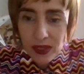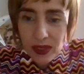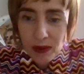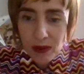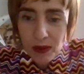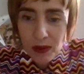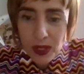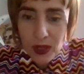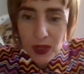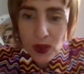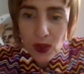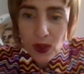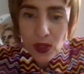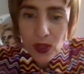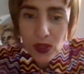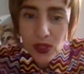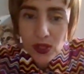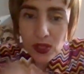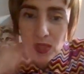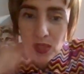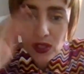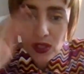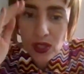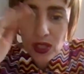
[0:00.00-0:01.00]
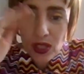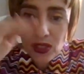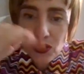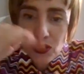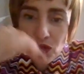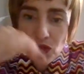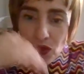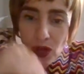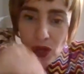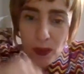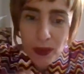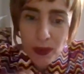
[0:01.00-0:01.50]
because it's
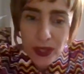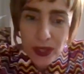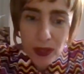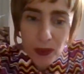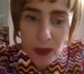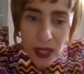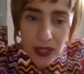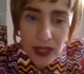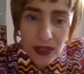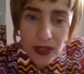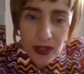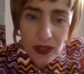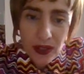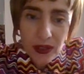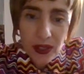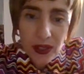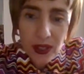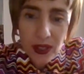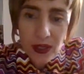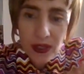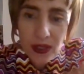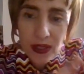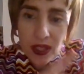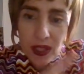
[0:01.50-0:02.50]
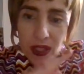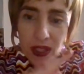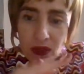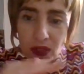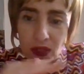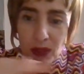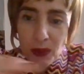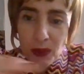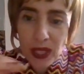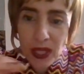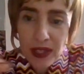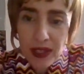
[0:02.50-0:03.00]
dropping my statistic
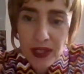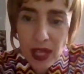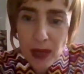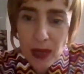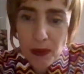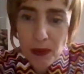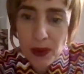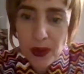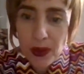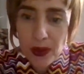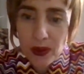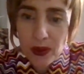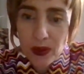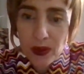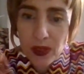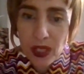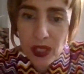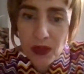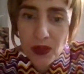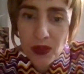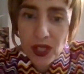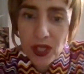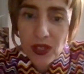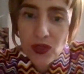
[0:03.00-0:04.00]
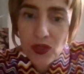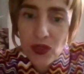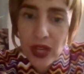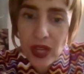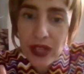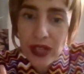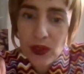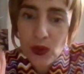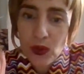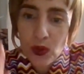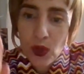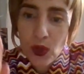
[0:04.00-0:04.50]
with my numbers, and we are
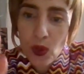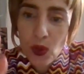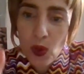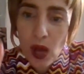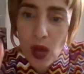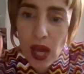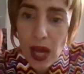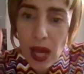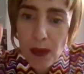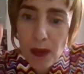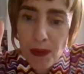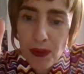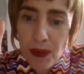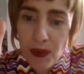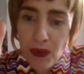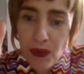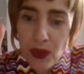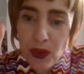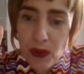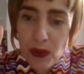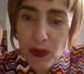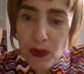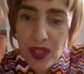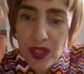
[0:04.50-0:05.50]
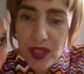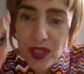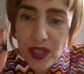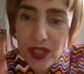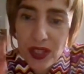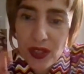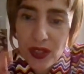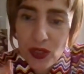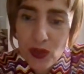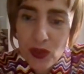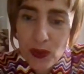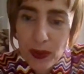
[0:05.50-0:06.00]
trying to go up with bringing
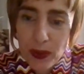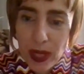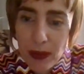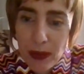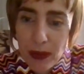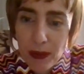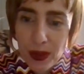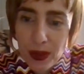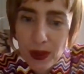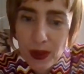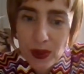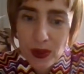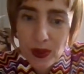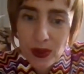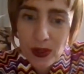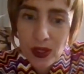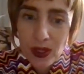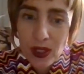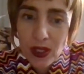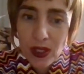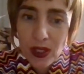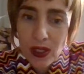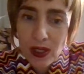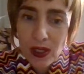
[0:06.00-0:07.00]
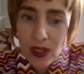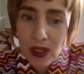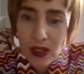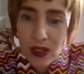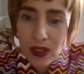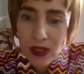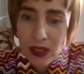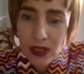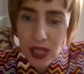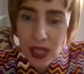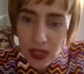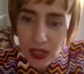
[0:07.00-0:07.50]
in new members.
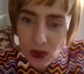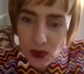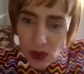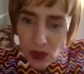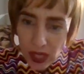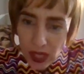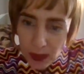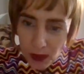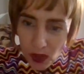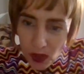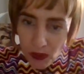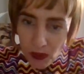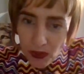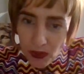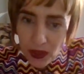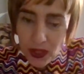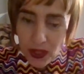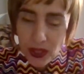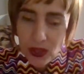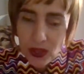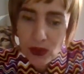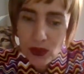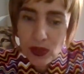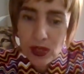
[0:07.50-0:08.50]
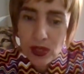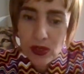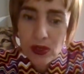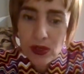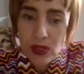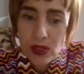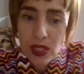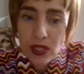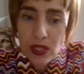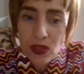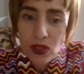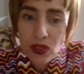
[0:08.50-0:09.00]
That's why I'm offering you the
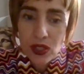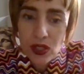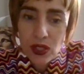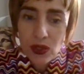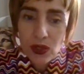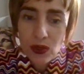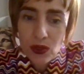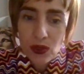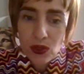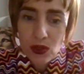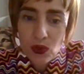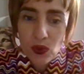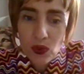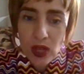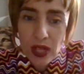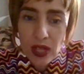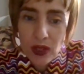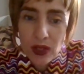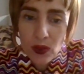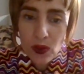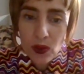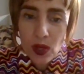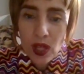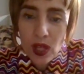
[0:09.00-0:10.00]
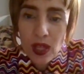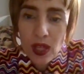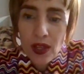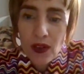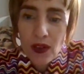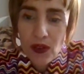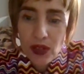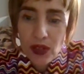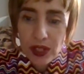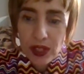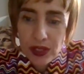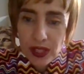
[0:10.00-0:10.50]
60 euros value
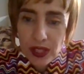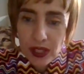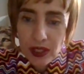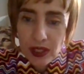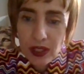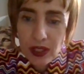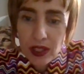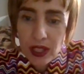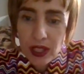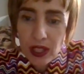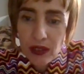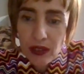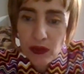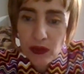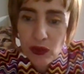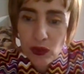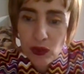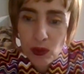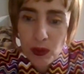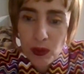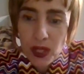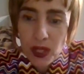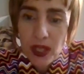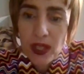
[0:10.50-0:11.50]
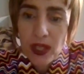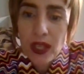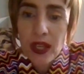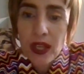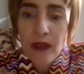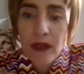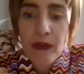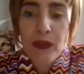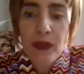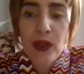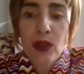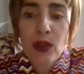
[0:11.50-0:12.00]
reading gift from me
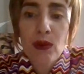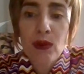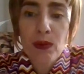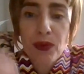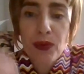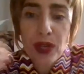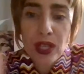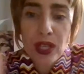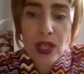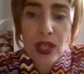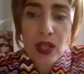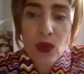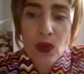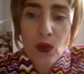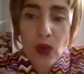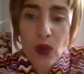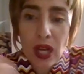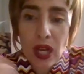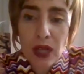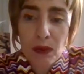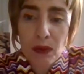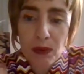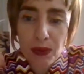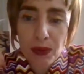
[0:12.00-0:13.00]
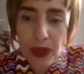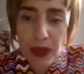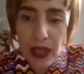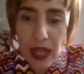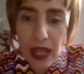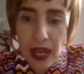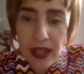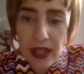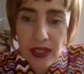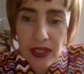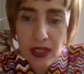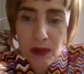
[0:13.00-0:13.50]
if you bring one
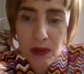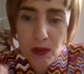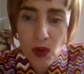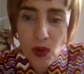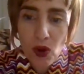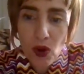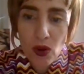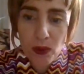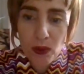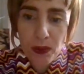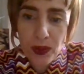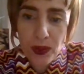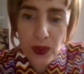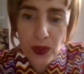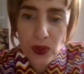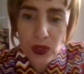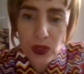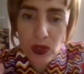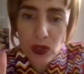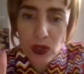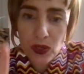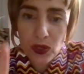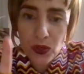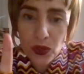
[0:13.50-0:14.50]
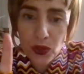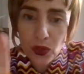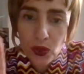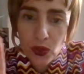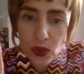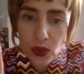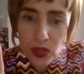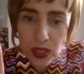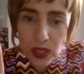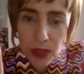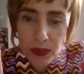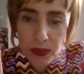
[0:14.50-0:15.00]
plus more person.
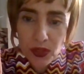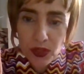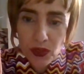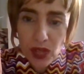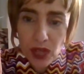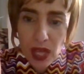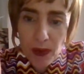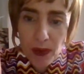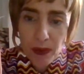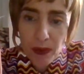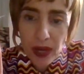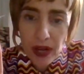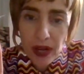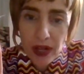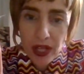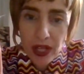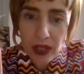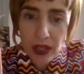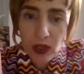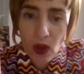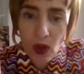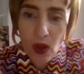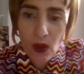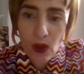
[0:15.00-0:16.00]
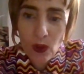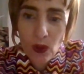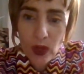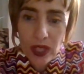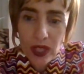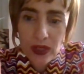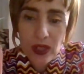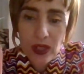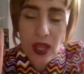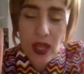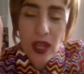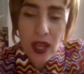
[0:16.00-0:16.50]
You subscribe, Marian,
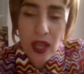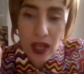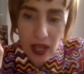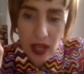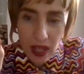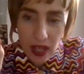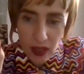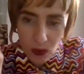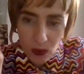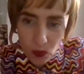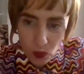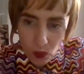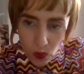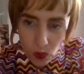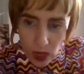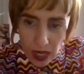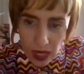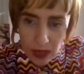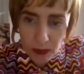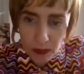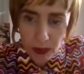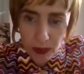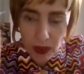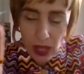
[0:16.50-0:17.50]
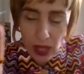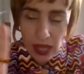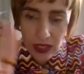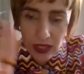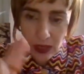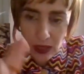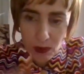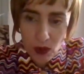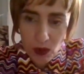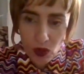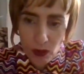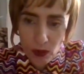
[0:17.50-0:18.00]
always, and one
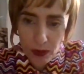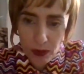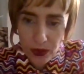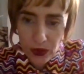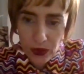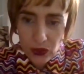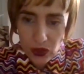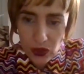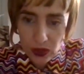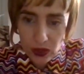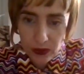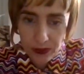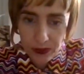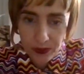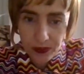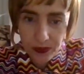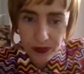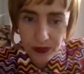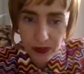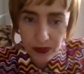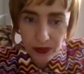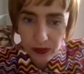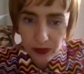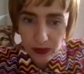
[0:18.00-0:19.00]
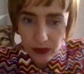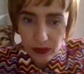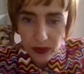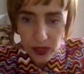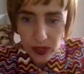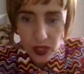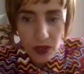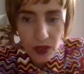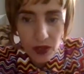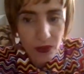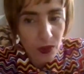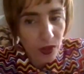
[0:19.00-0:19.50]
plus more person
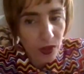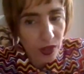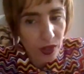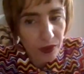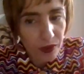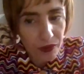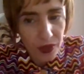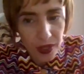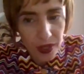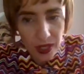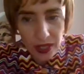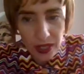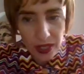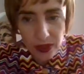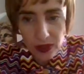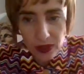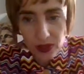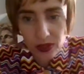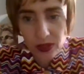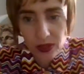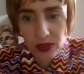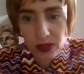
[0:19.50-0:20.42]
for a free answer.